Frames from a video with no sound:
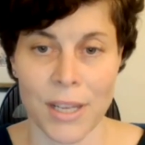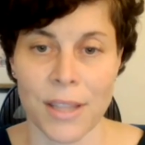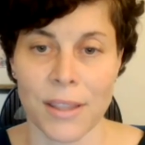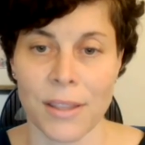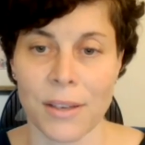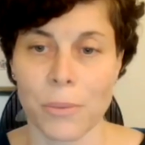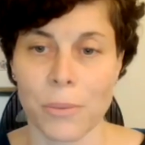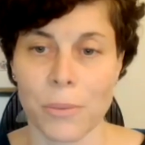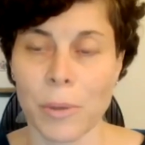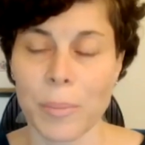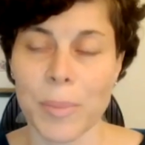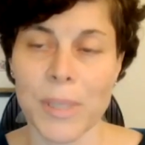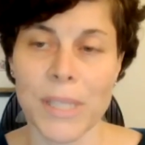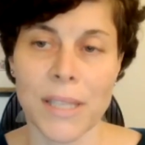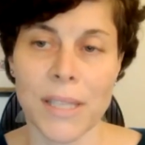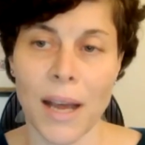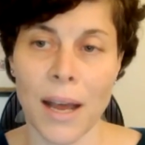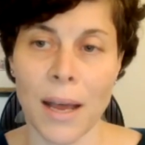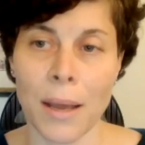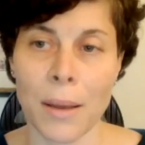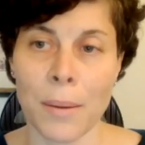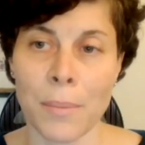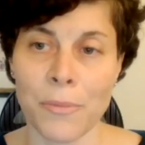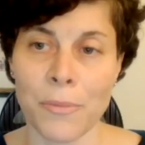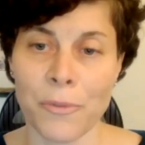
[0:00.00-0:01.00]
There will be
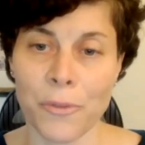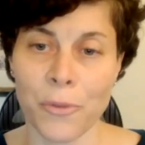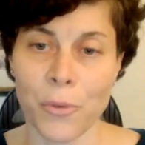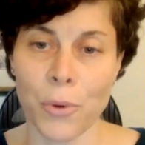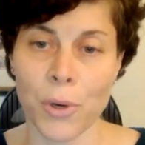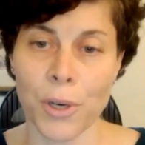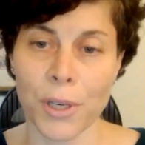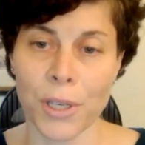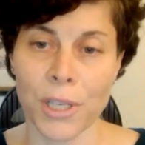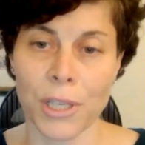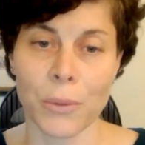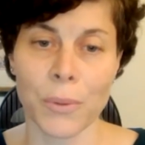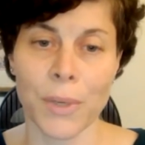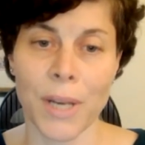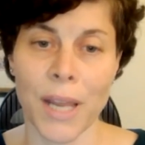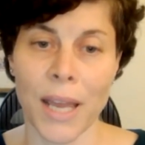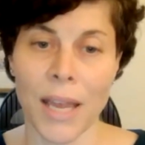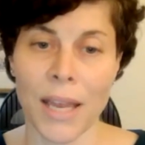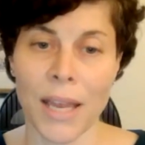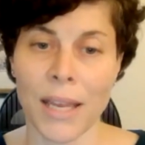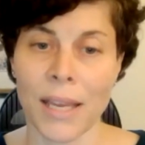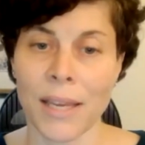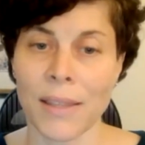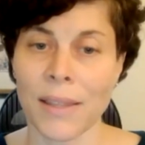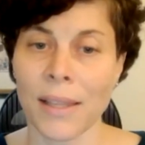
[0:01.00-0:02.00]
time for
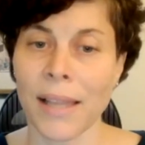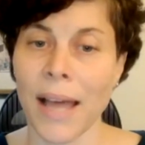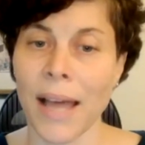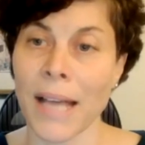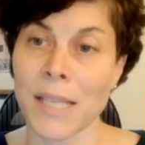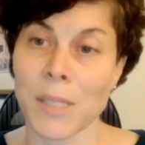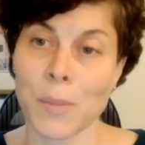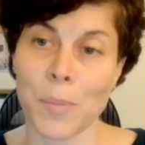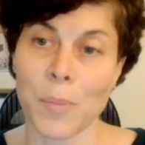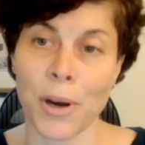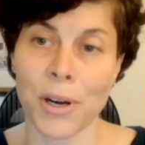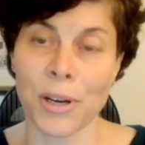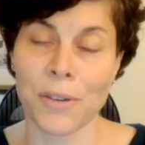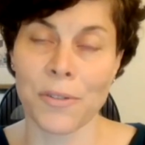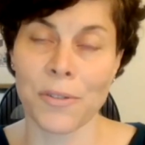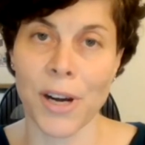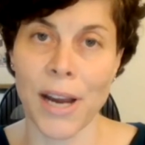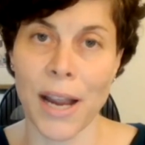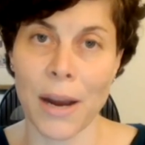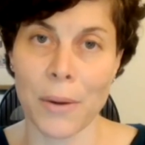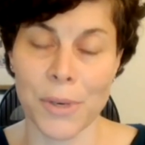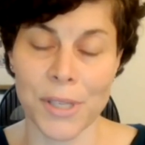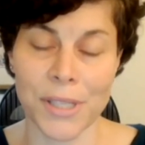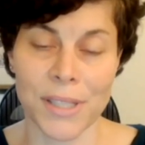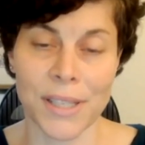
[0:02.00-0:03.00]
Q&A in the last part of our
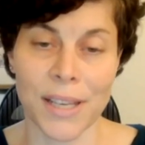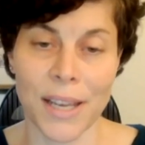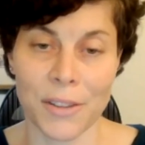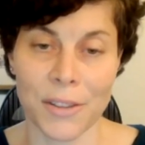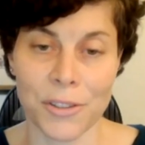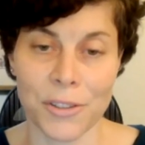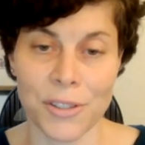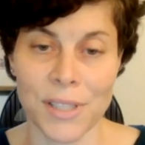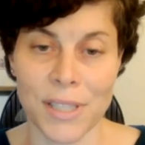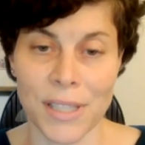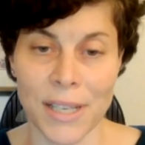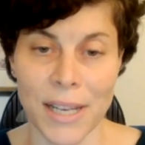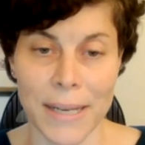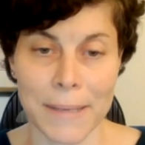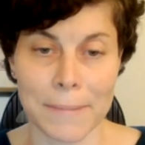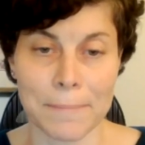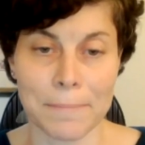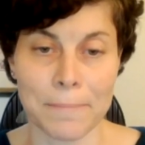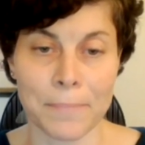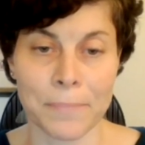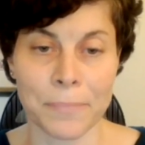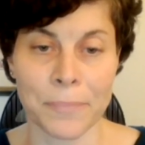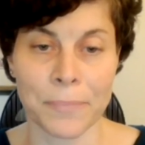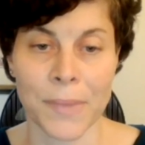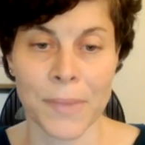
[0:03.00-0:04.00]
hour together tonight.
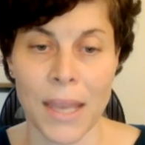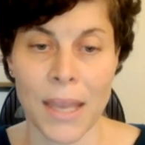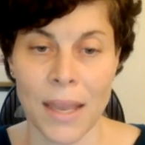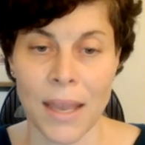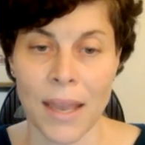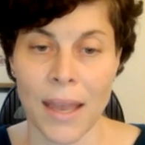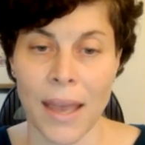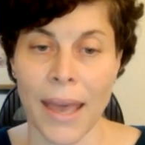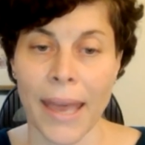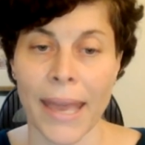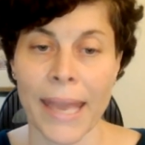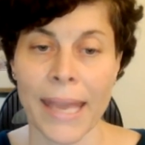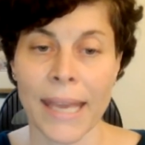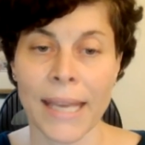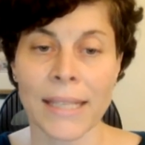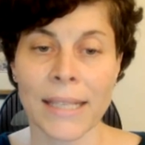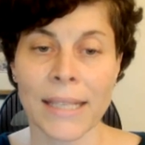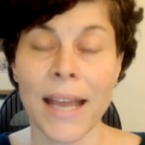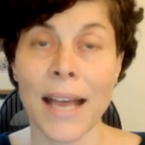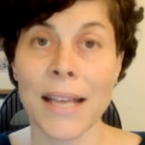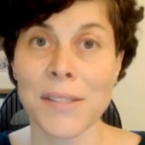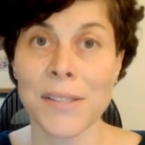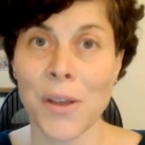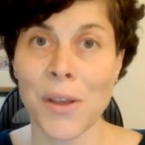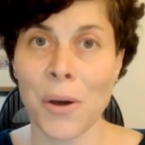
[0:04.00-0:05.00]
And
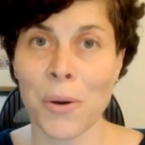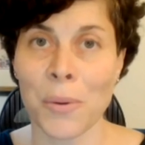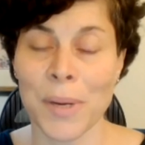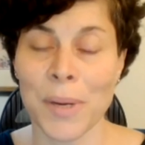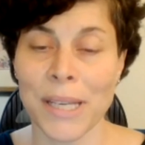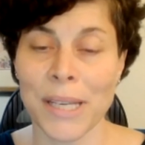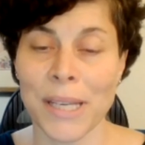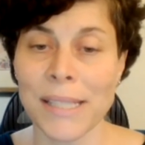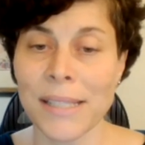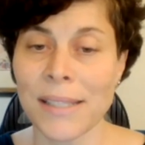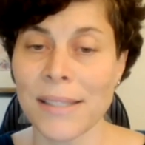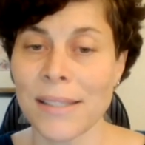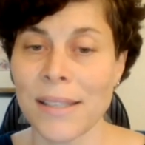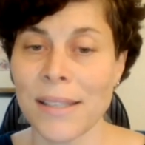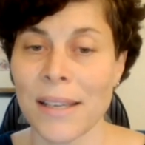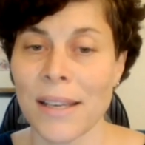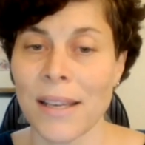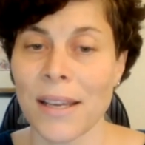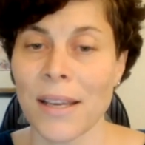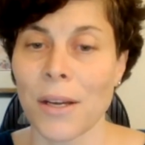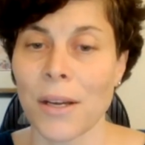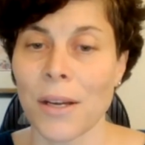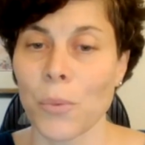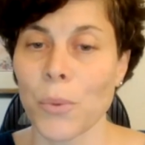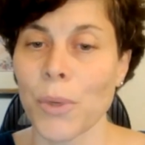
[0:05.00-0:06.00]
as always,
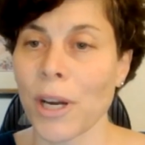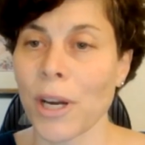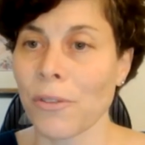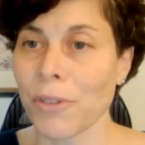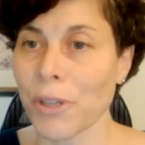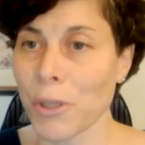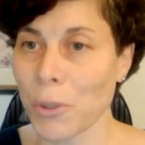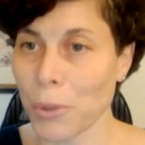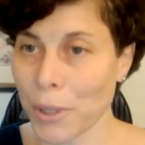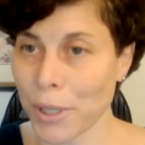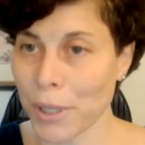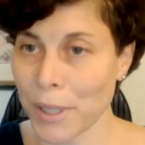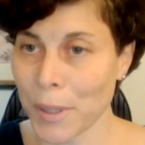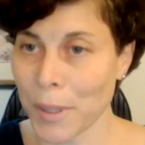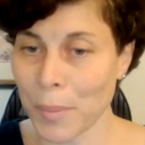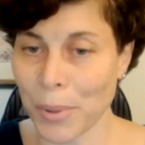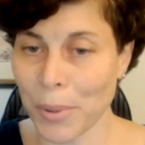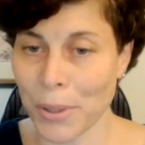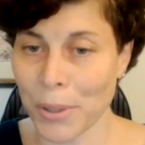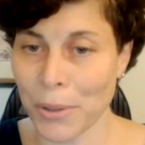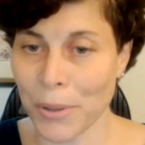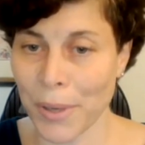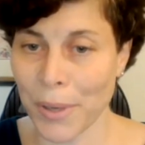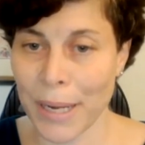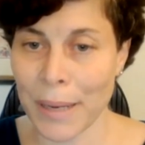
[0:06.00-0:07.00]
we are recording the
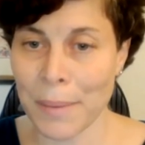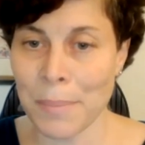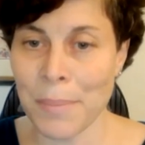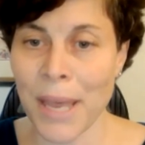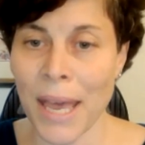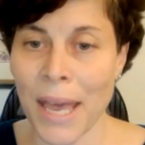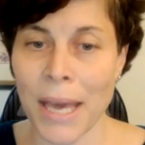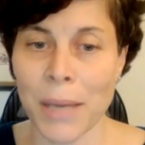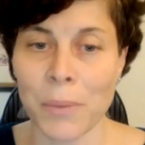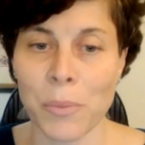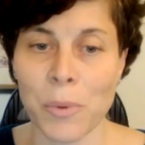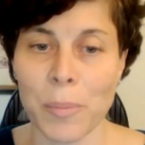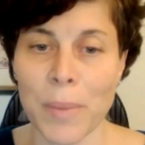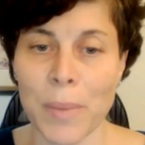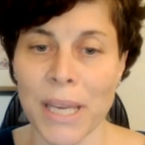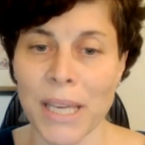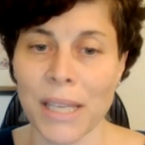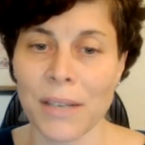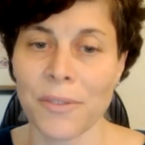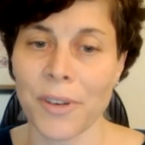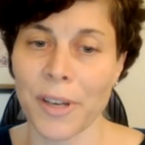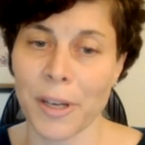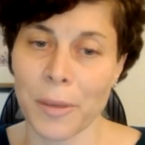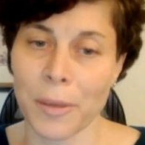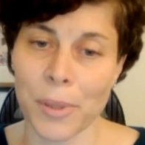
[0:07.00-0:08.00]
program and we'll make it
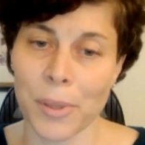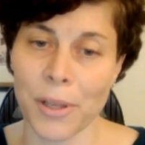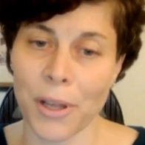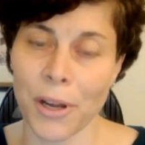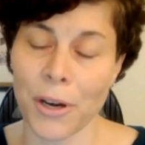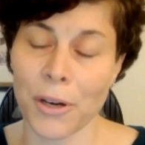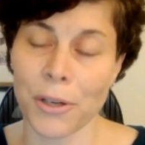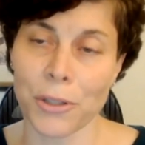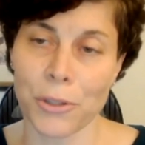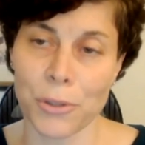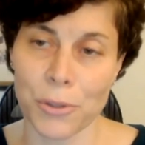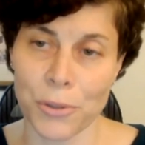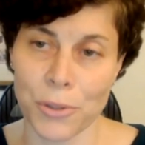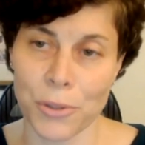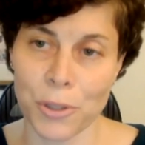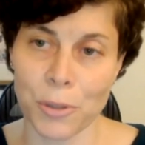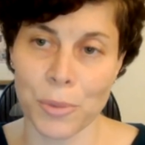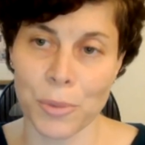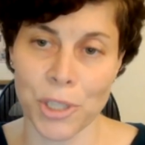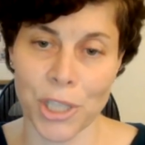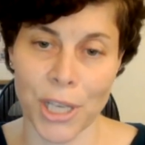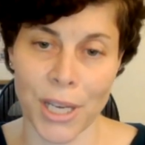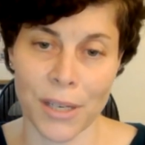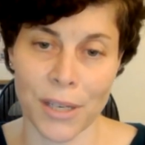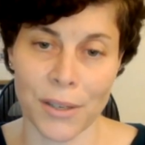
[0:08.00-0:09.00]
available on our YouTube
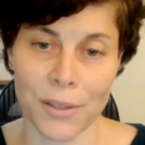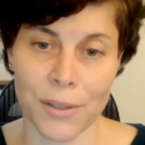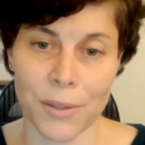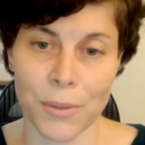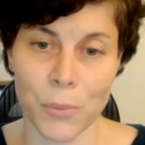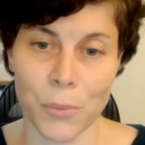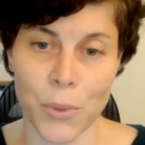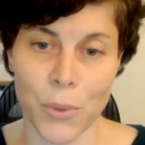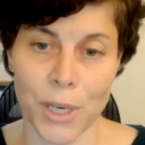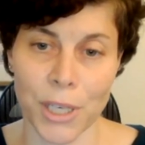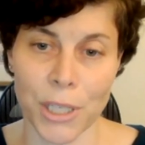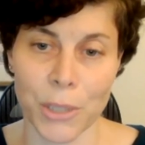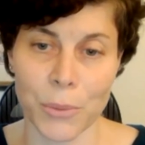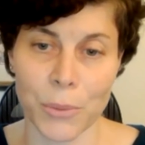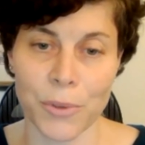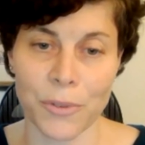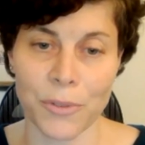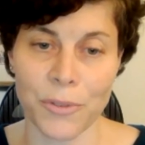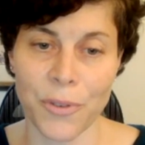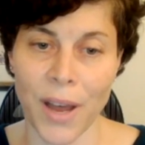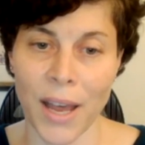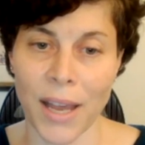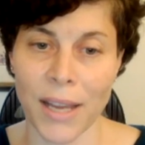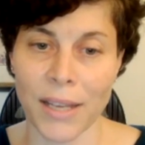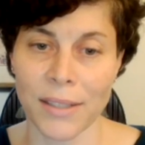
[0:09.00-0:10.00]
channel where you will
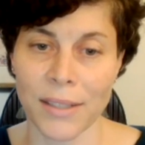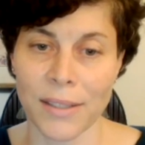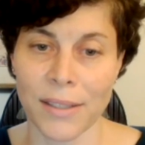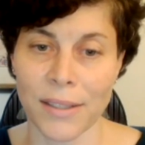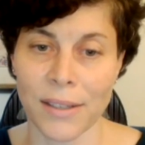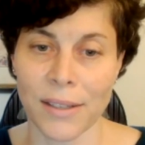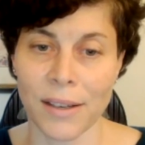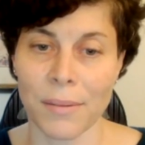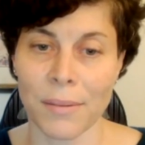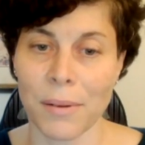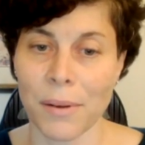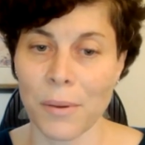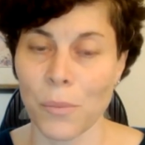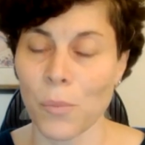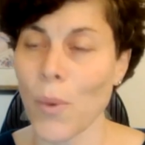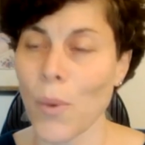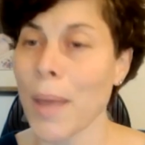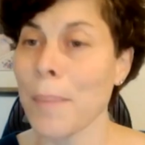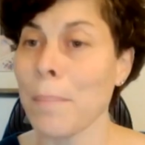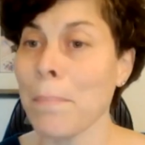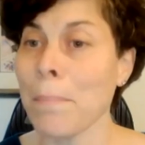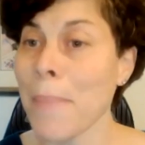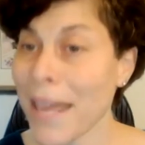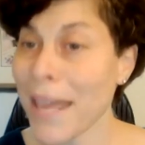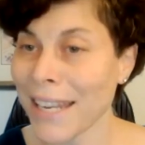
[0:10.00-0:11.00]
find
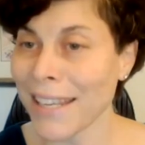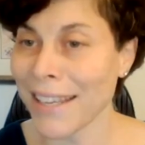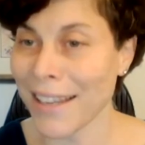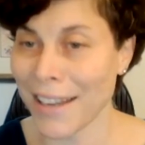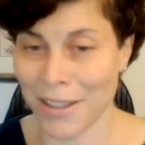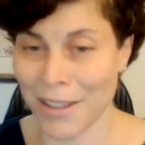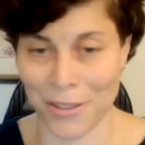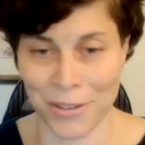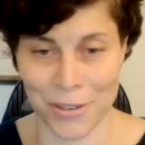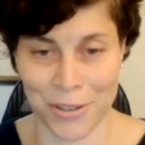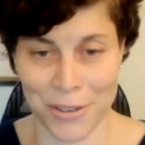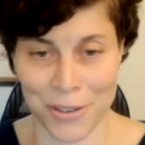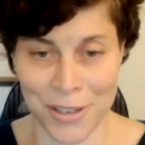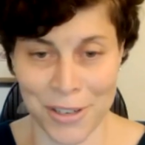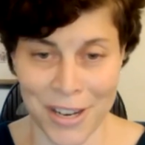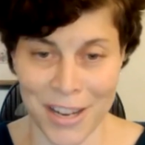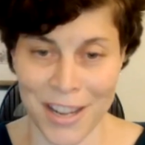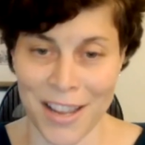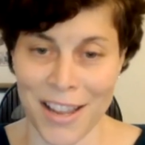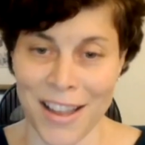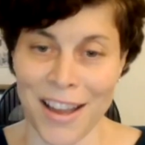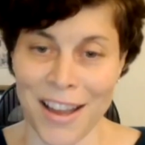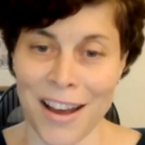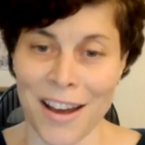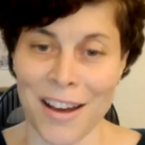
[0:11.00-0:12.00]
many other
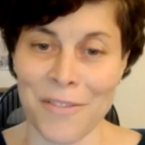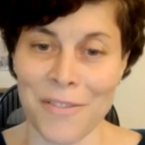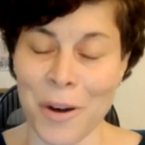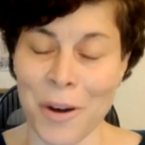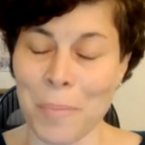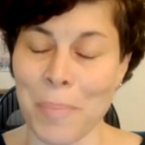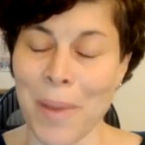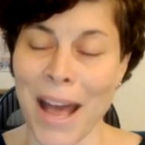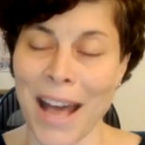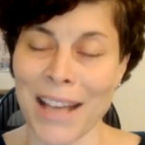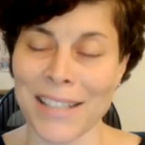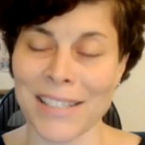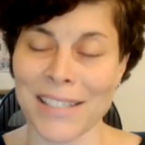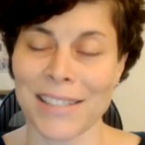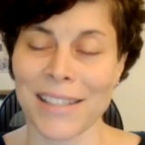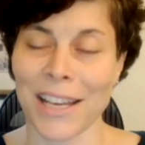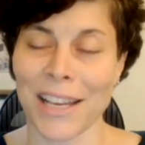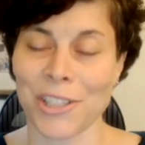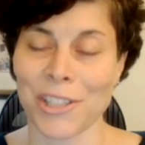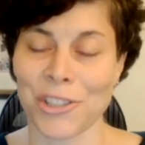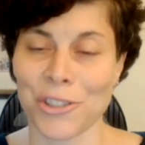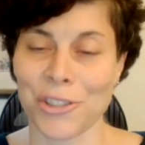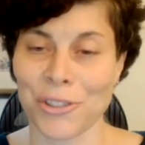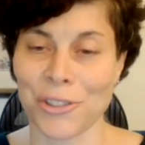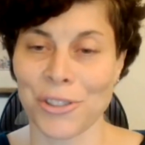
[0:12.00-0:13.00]
of our past
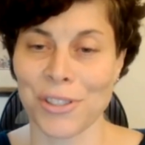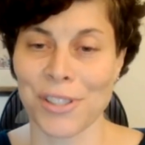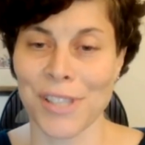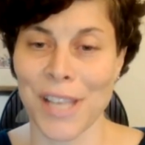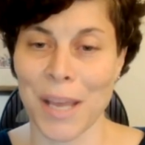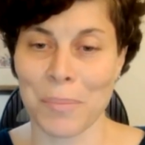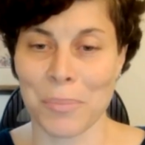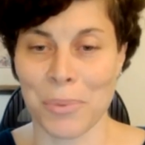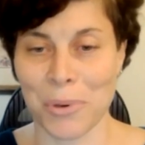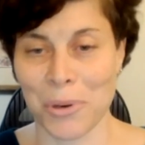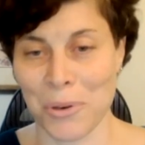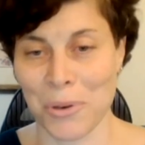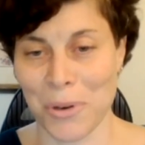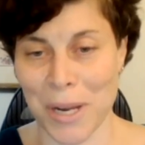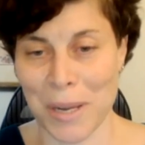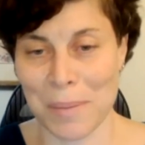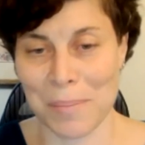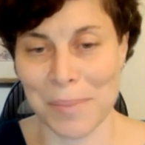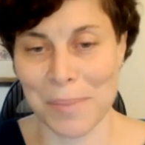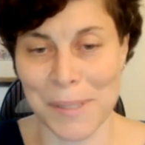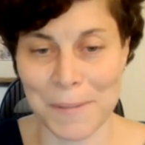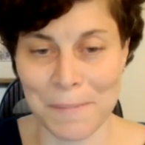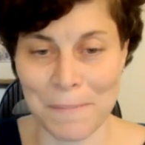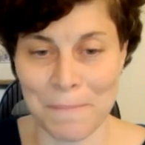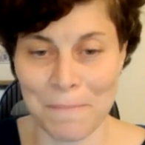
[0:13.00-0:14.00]
lectures and
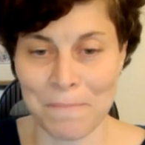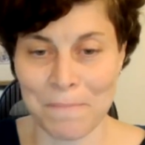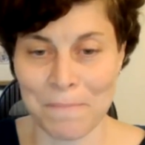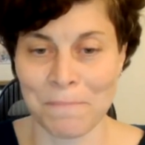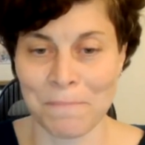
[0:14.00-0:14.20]
programs.